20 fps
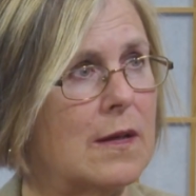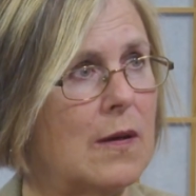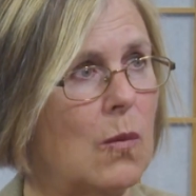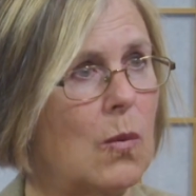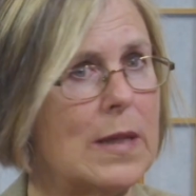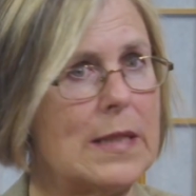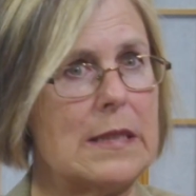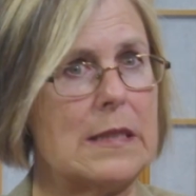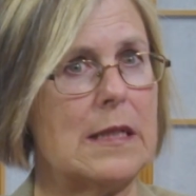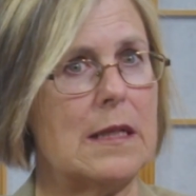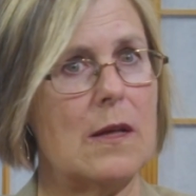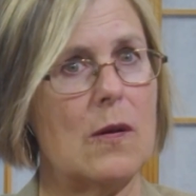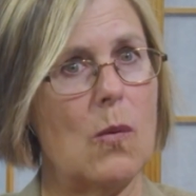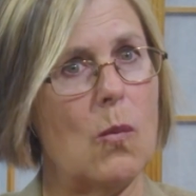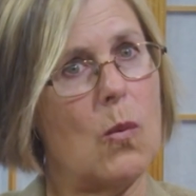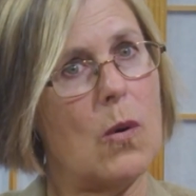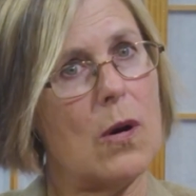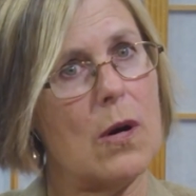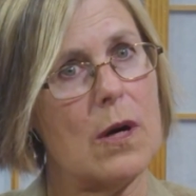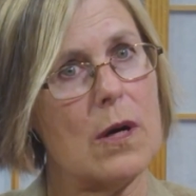what
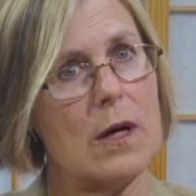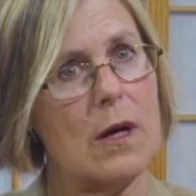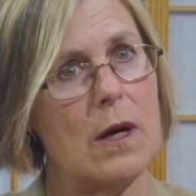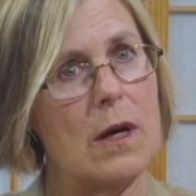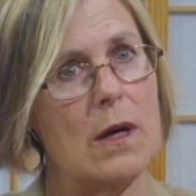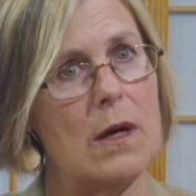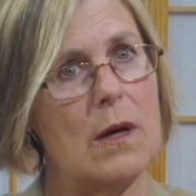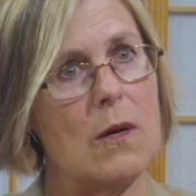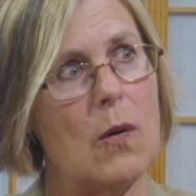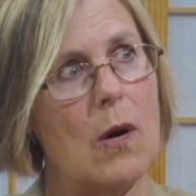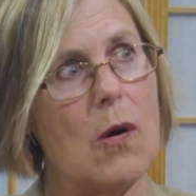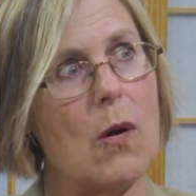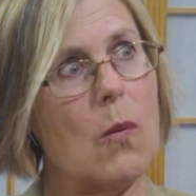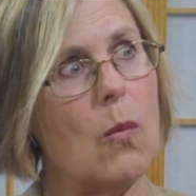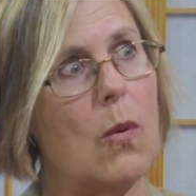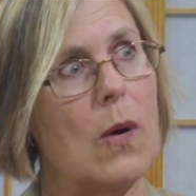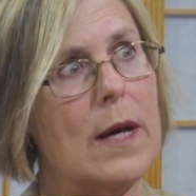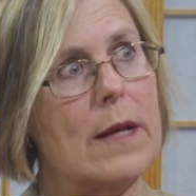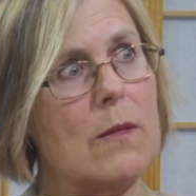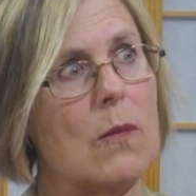didn't work, or
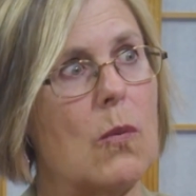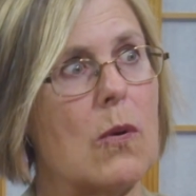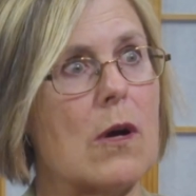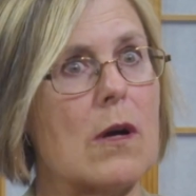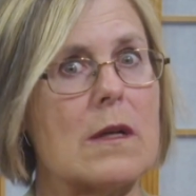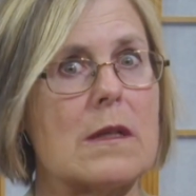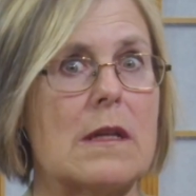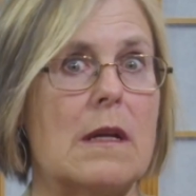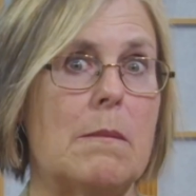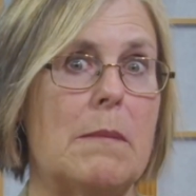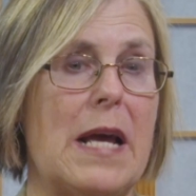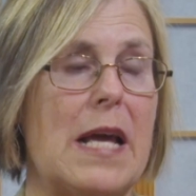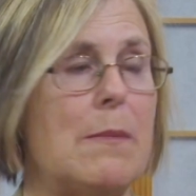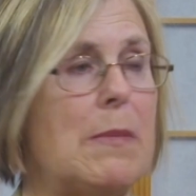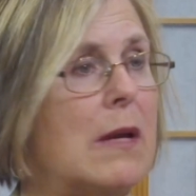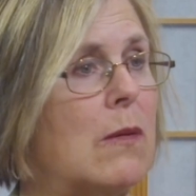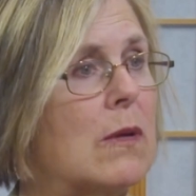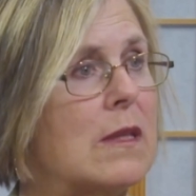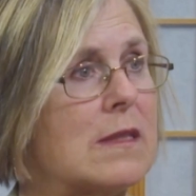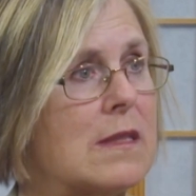what worked and
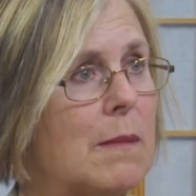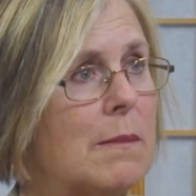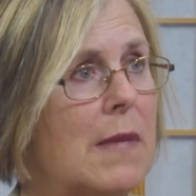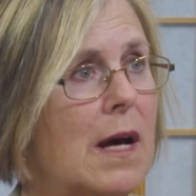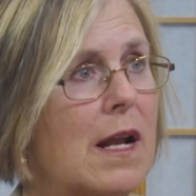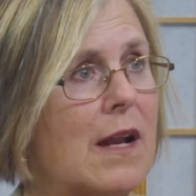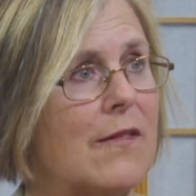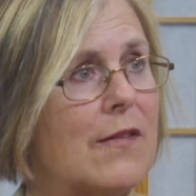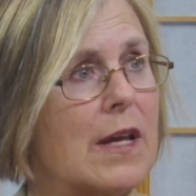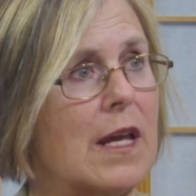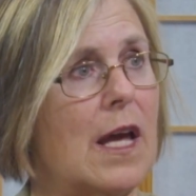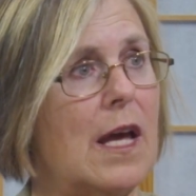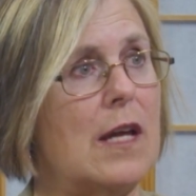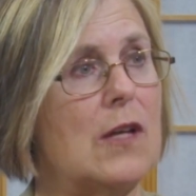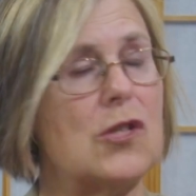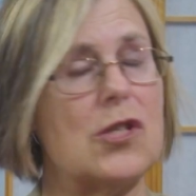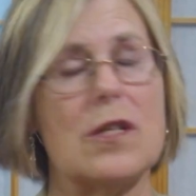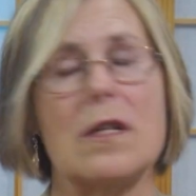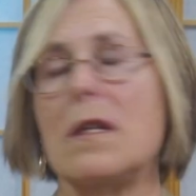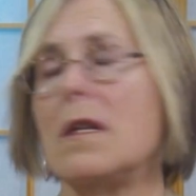maybe with some
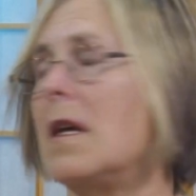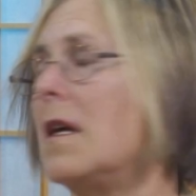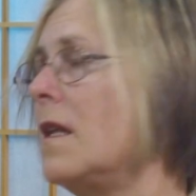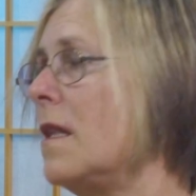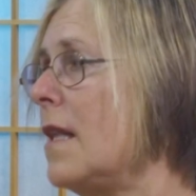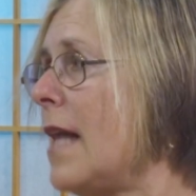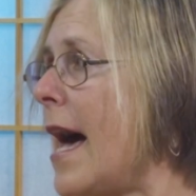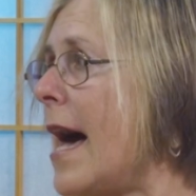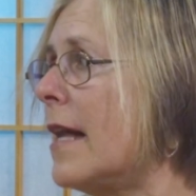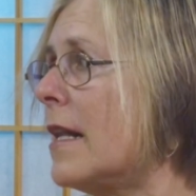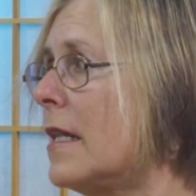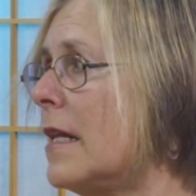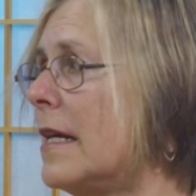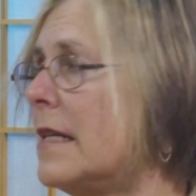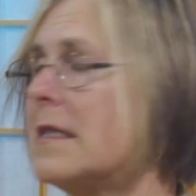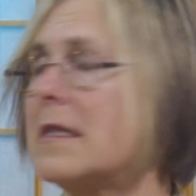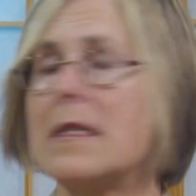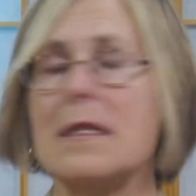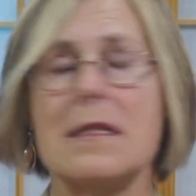modification. And that lends